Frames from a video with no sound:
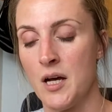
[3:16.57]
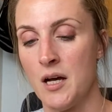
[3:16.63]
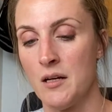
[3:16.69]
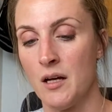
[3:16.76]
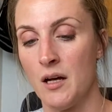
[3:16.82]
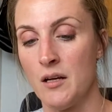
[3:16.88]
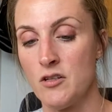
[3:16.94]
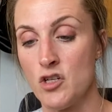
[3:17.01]

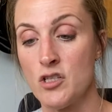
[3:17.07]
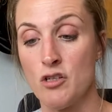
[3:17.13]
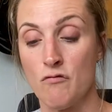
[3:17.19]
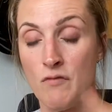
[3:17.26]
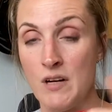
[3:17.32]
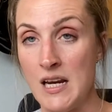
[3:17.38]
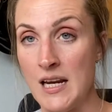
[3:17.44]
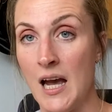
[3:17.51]
And just to
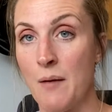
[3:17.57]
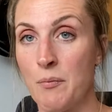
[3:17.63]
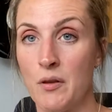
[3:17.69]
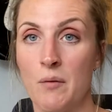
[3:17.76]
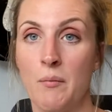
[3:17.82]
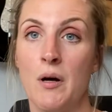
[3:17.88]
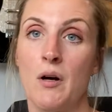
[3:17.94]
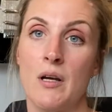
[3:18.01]
recap on
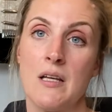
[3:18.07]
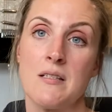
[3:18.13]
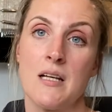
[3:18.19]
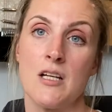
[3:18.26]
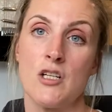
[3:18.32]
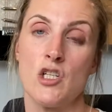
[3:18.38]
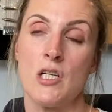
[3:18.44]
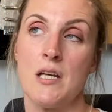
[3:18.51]
the markets
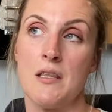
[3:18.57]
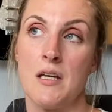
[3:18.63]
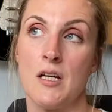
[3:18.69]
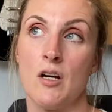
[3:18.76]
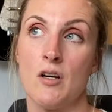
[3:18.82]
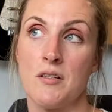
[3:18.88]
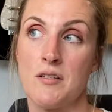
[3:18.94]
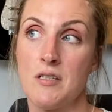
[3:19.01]
actually that
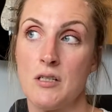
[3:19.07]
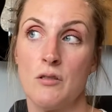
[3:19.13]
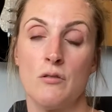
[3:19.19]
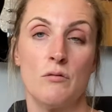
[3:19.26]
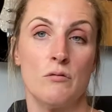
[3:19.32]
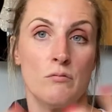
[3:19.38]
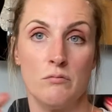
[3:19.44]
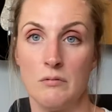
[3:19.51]
are
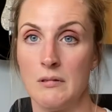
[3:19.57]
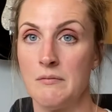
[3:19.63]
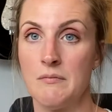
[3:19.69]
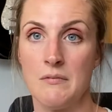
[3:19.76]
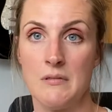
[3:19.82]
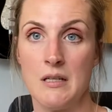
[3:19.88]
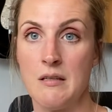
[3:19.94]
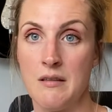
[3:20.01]
still,
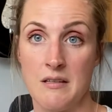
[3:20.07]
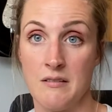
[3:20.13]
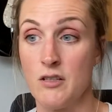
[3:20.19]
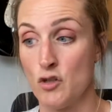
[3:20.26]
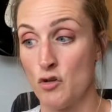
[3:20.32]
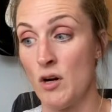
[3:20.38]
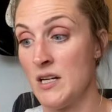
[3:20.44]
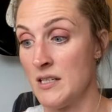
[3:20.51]
the
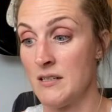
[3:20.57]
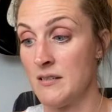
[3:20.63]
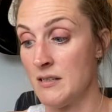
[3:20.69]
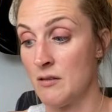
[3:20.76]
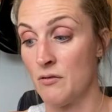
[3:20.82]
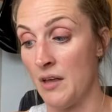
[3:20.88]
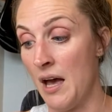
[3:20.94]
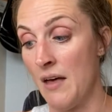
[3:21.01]
trend is
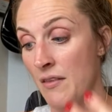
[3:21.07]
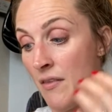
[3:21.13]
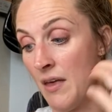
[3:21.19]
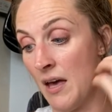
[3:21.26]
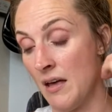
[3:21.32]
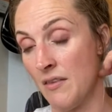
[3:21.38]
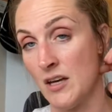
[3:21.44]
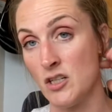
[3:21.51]
still there,
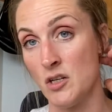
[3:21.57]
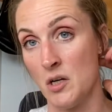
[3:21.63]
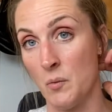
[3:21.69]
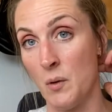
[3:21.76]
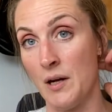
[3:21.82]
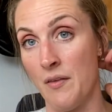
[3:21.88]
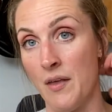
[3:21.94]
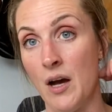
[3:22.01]
that they're doing
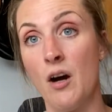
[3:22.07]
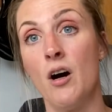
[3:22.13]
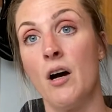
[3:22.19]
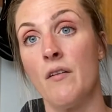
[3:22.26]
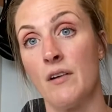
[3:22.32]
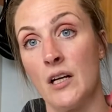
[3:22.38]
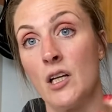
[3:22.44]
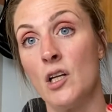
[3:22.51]
well and they're
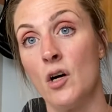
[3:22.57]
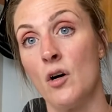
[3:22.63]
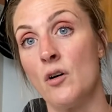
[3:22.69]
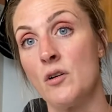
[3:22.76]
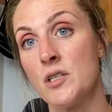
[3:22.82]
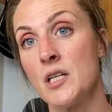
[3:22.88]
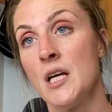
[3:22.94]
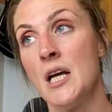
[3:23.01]
hiring a
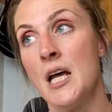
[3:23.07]
lot.